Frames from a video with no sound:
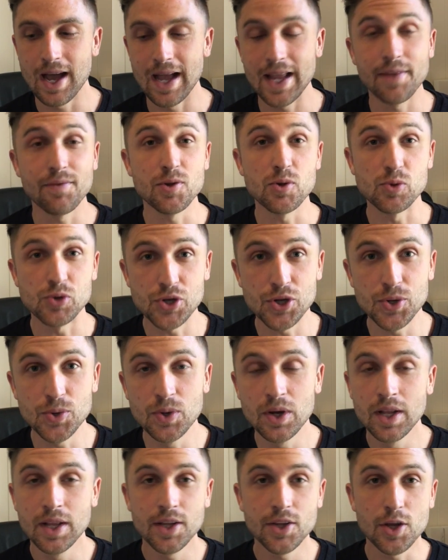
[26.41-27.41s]
If you
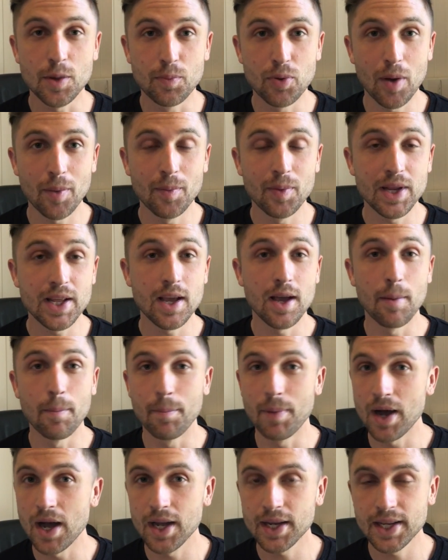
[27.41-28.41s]
do, you're probably a
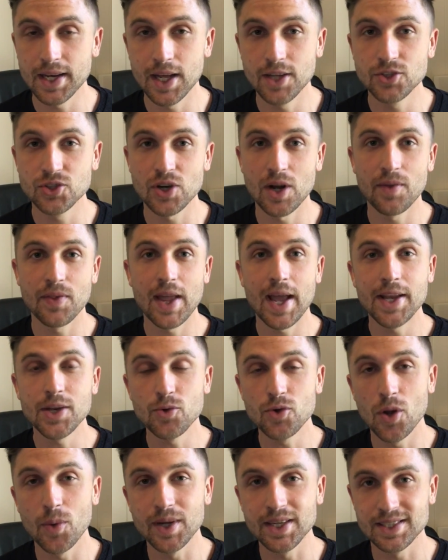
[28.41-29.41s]
bargain hunter out there and
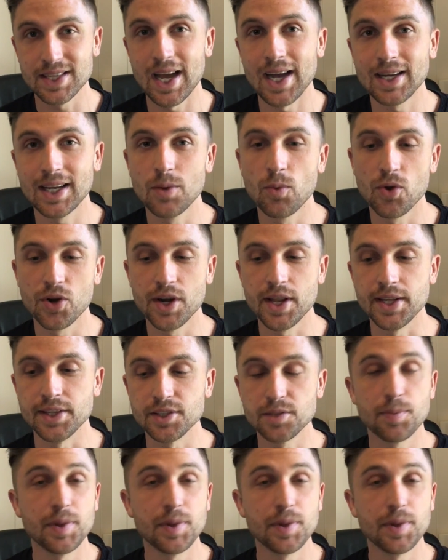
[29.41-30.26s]
you know exactly what it is.